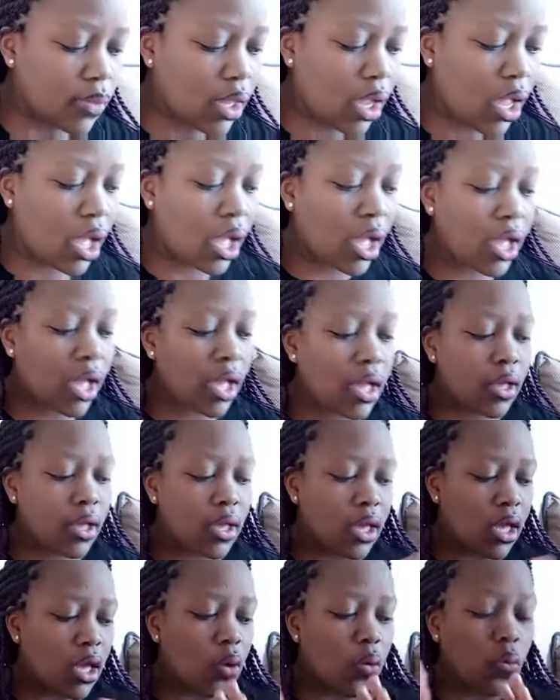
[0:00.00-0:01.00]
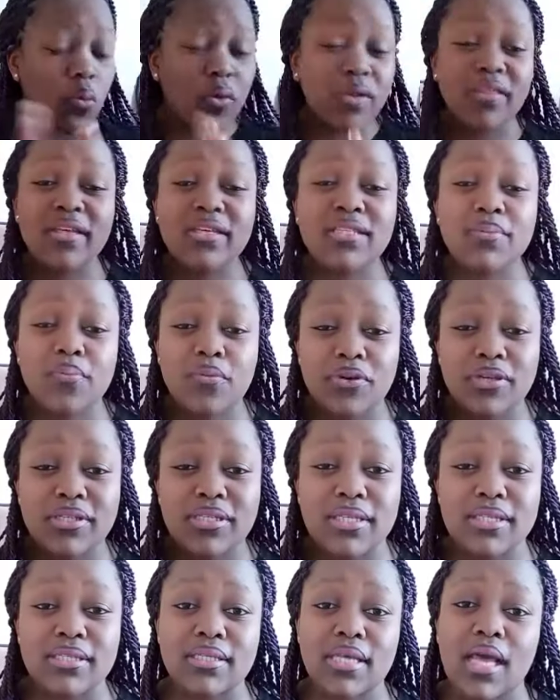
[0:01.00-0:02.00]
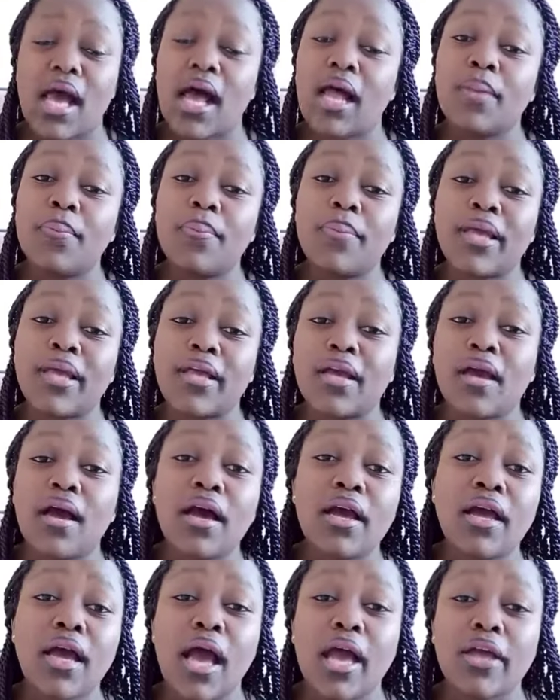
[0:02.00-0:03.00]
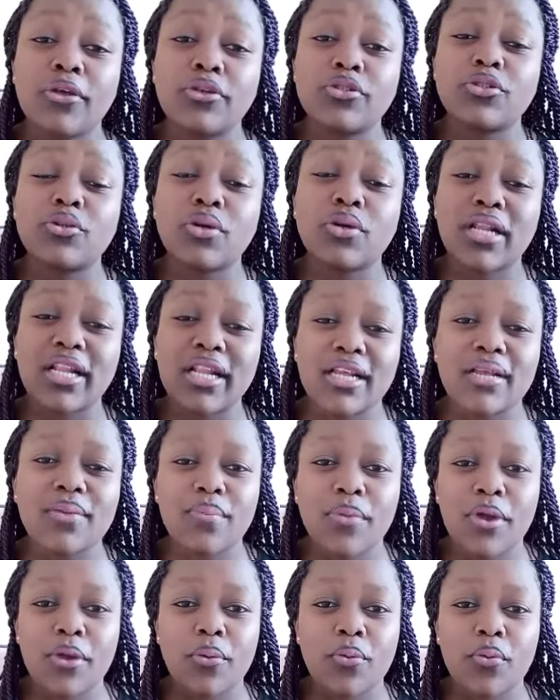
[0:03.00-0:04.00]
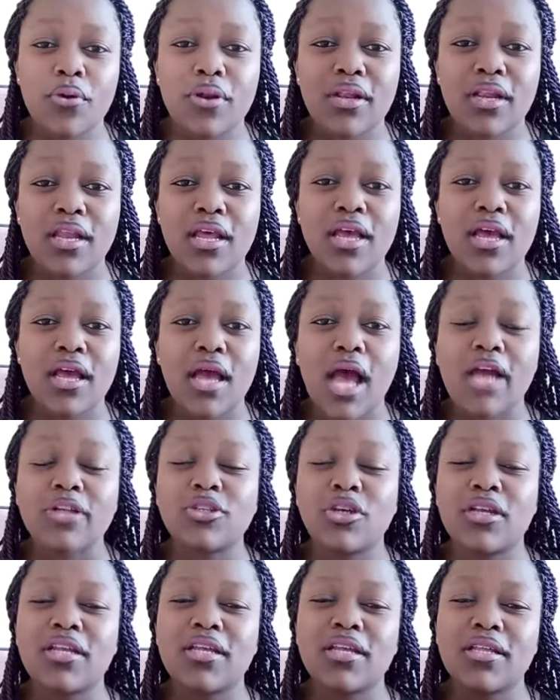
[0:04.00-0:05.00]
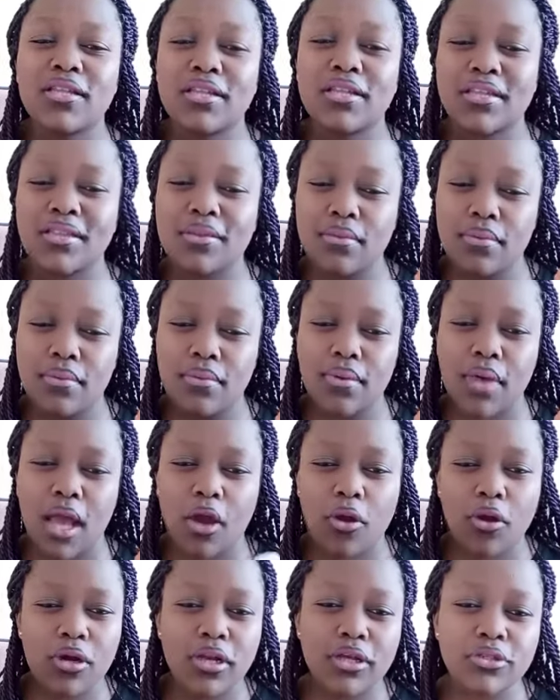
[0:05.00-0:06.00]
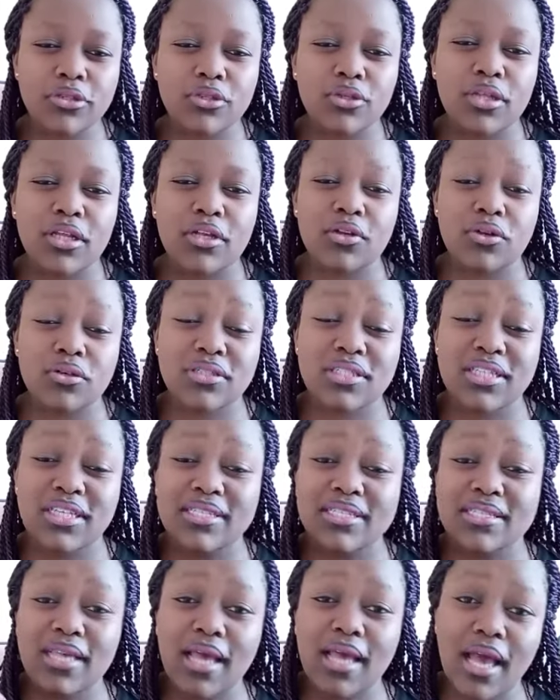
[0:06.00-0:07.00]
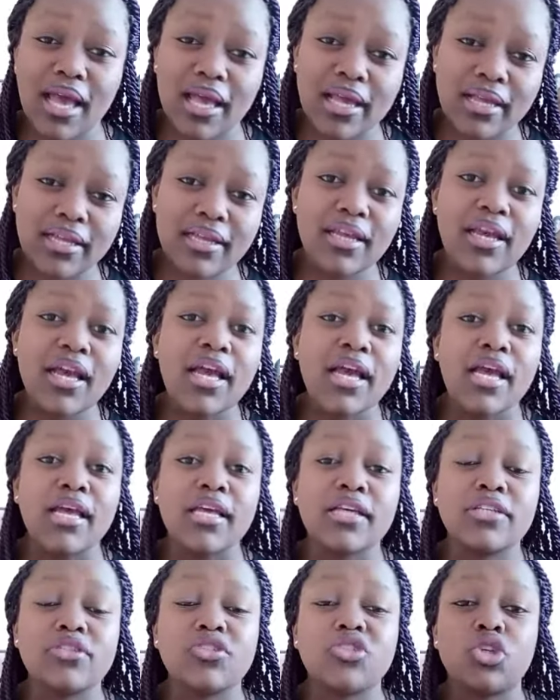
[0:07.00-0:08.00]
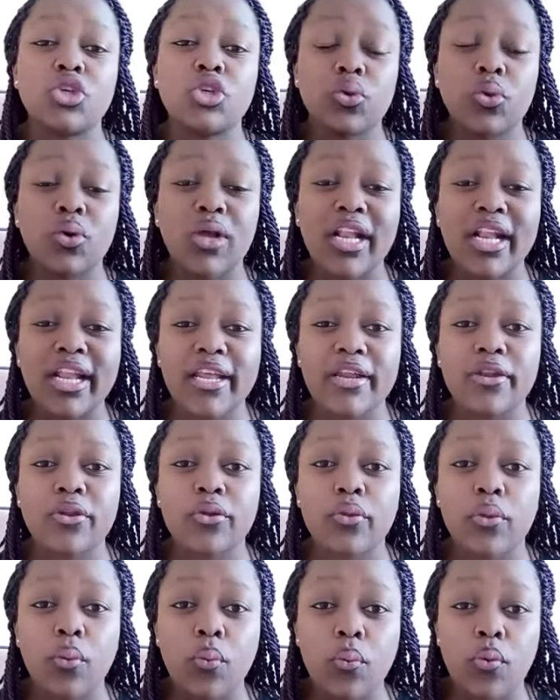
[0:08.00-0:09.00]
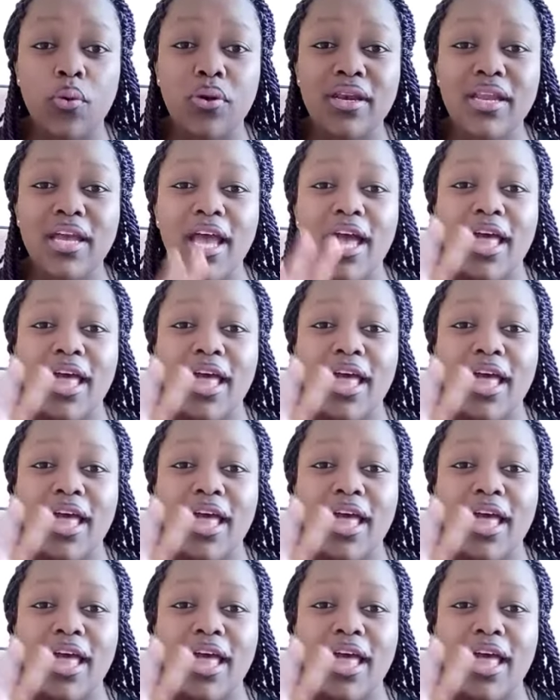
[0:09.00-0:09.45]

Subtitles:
uh, with this process, I used to clean my wound. Actually, according to the doctor's guide, is you clean your wound